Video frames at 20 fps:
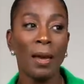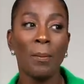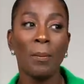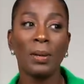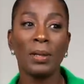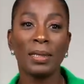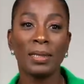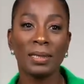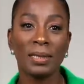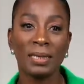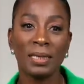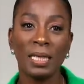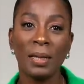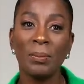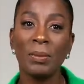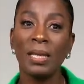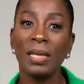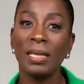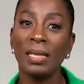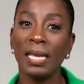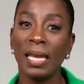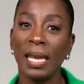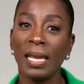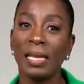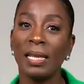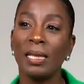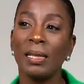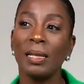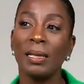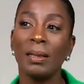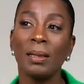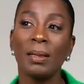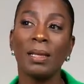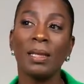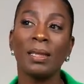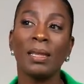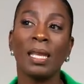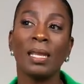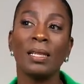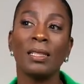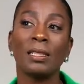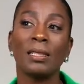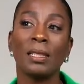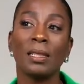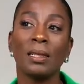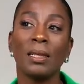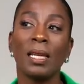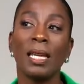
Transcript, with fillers: But it's something that is,